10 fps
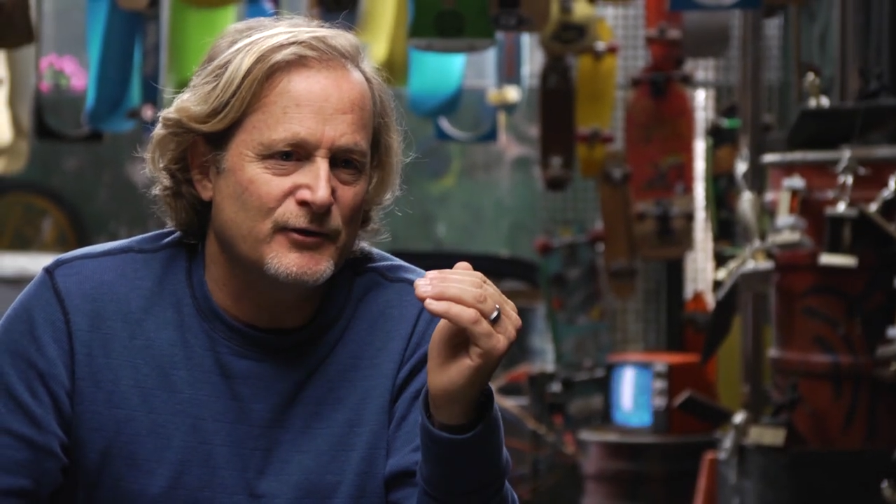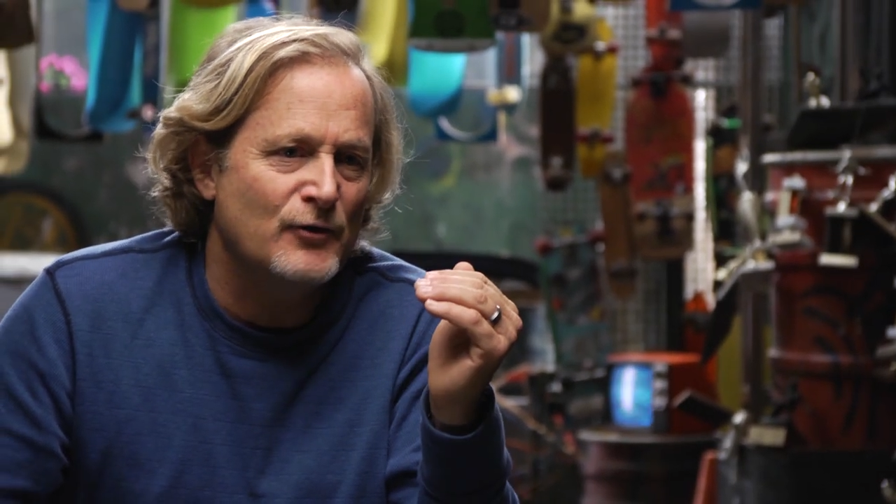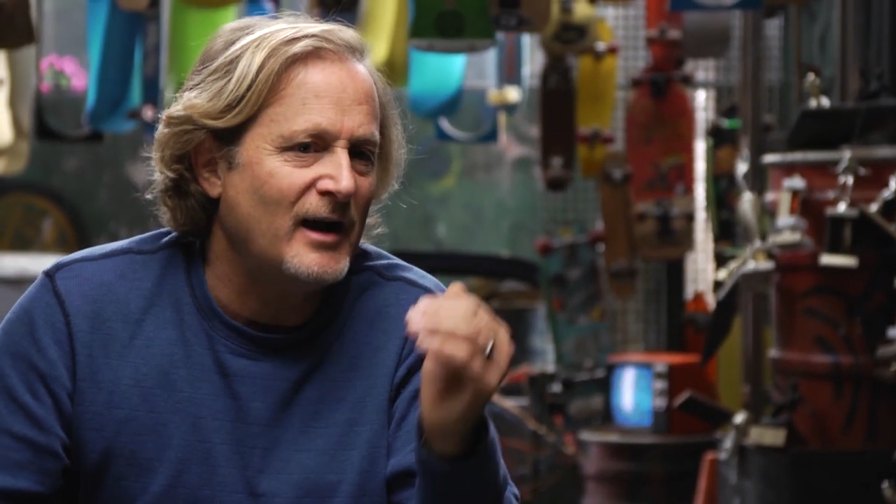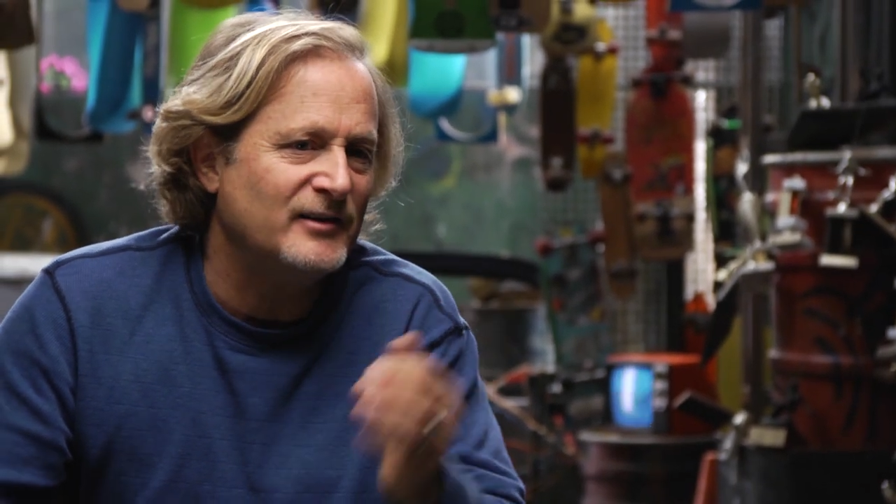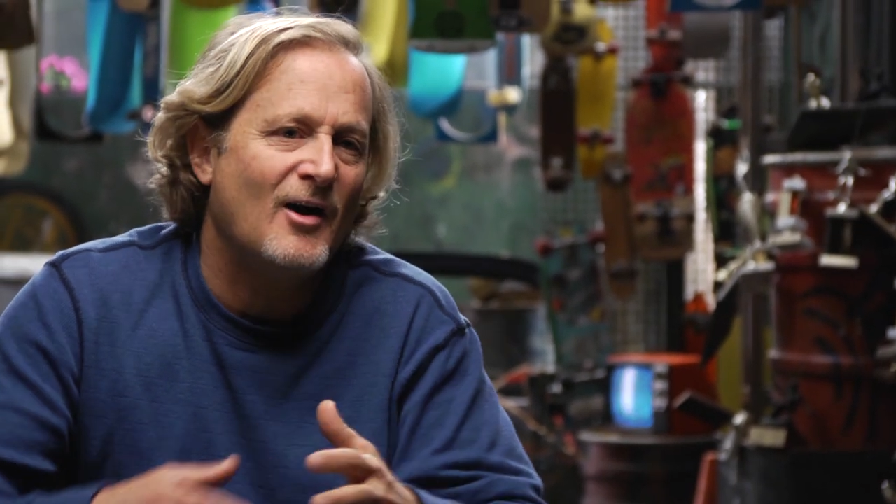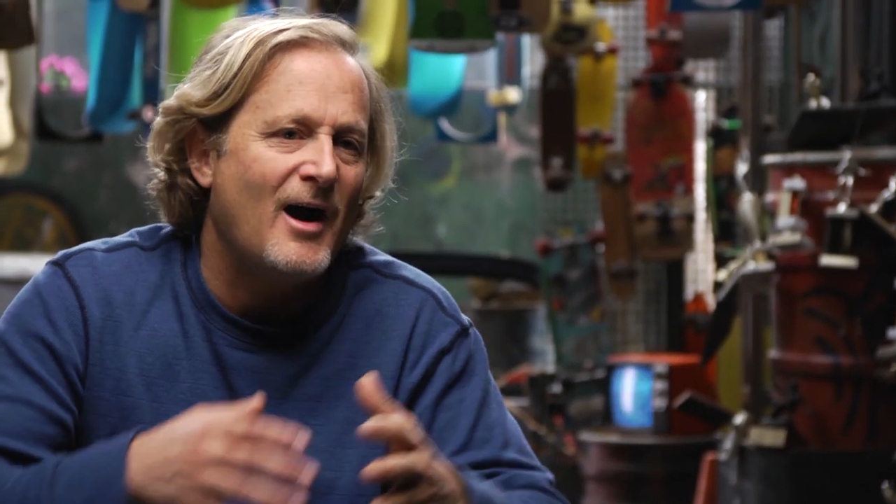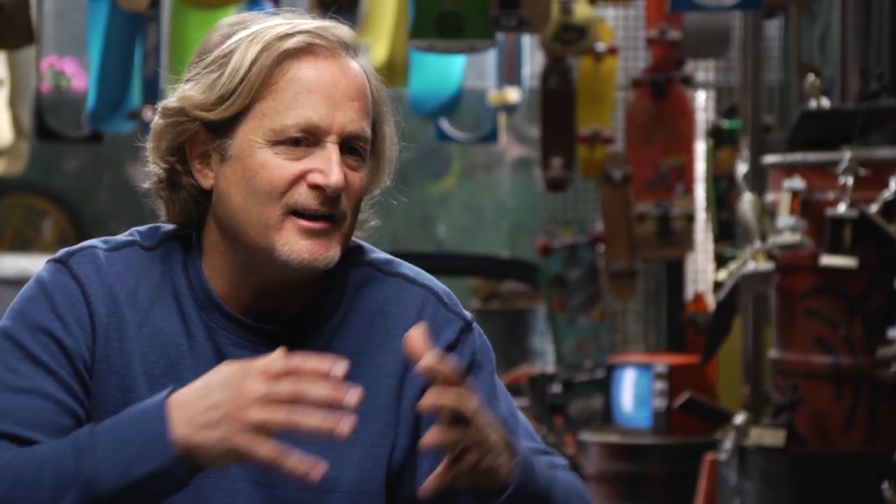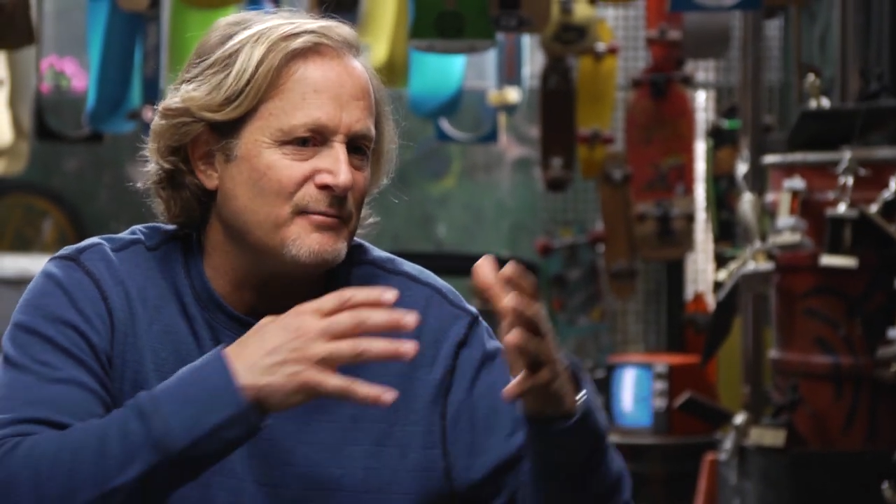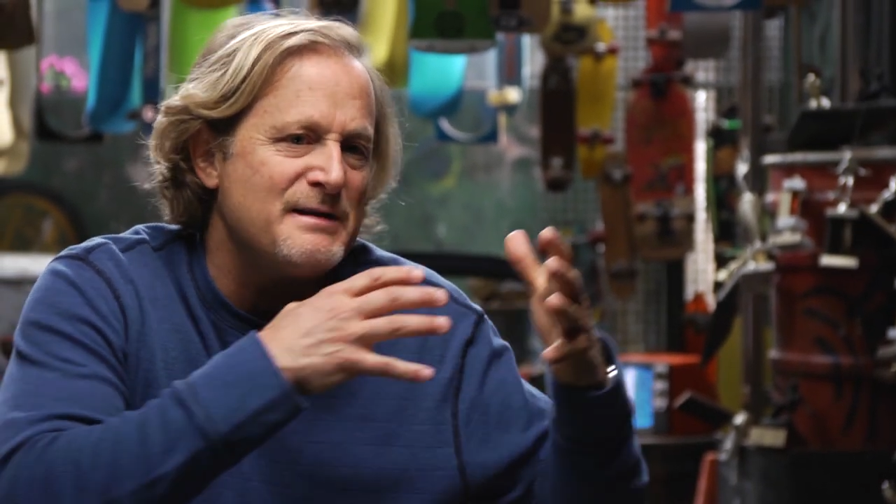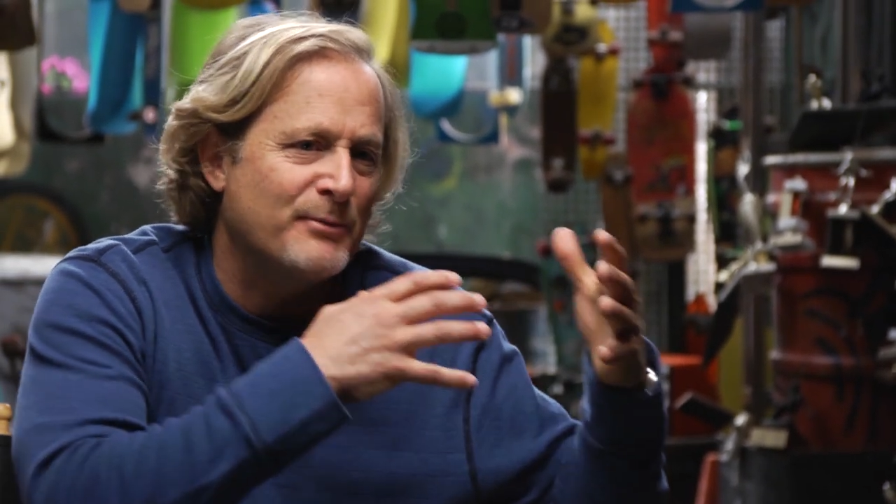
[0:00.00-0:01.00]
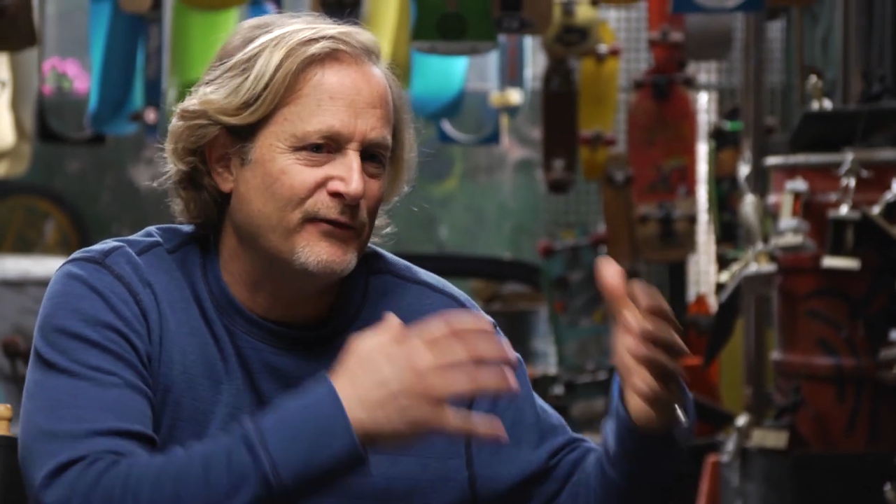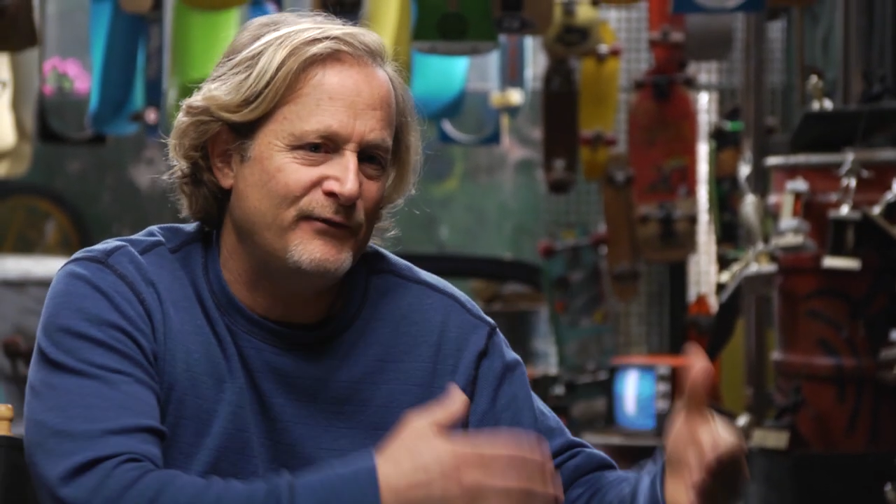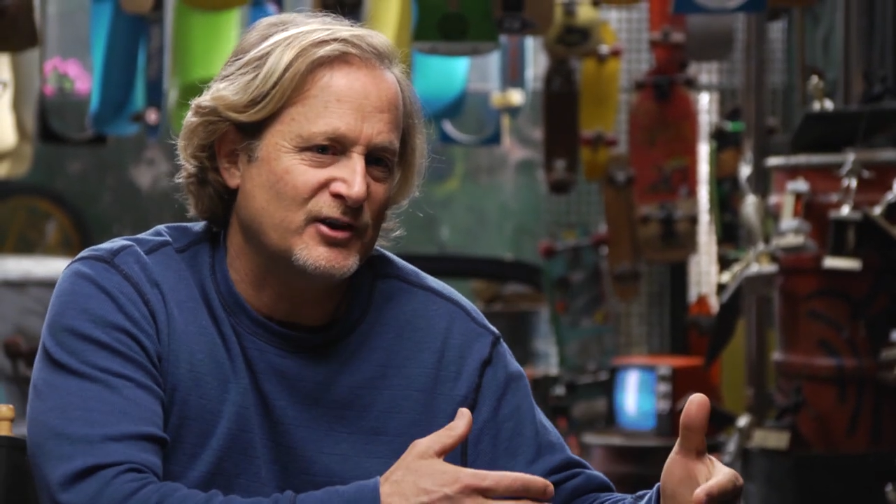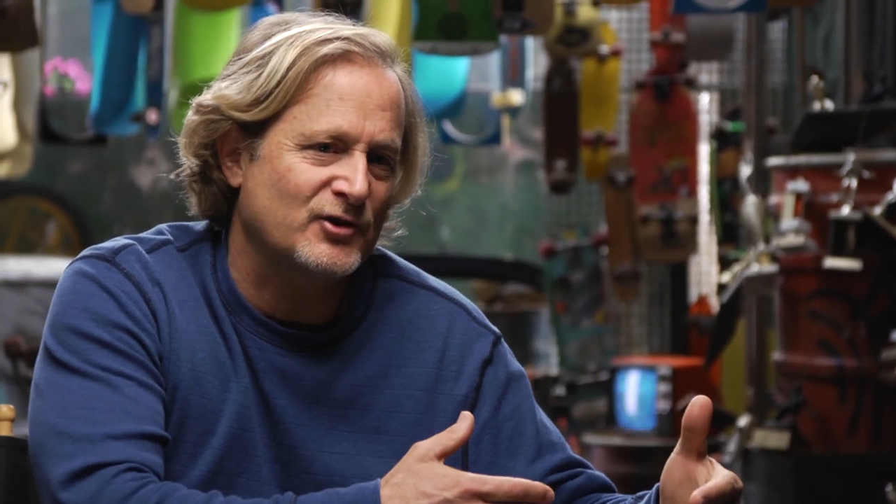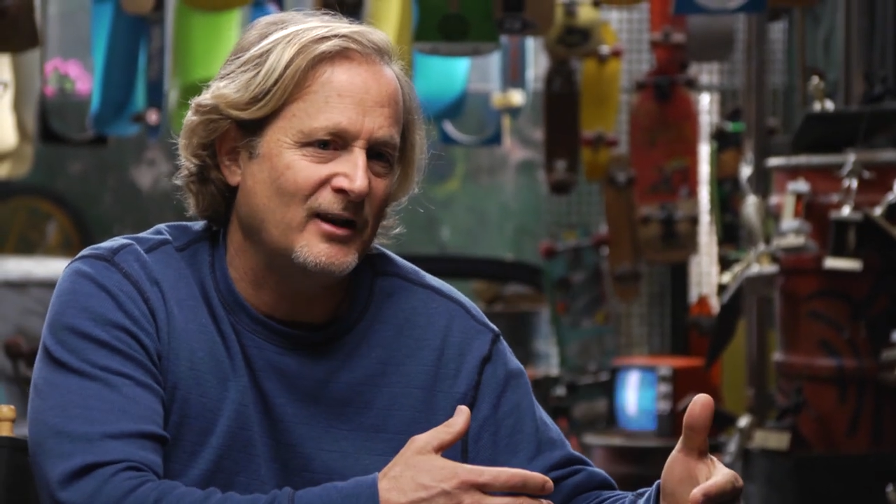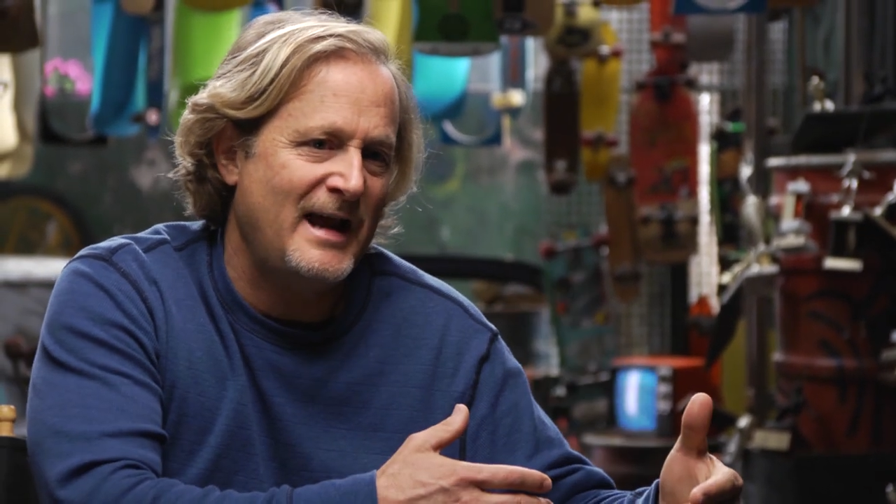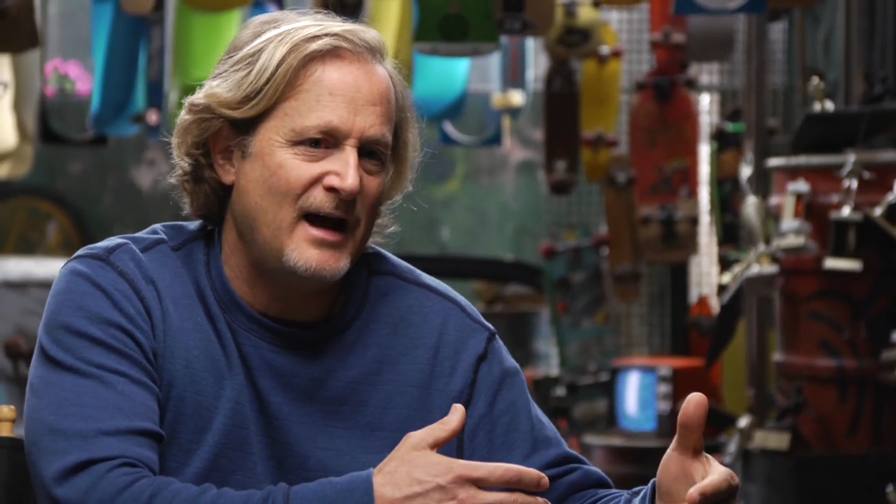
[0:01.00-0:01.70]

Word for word: They're not taught to be professional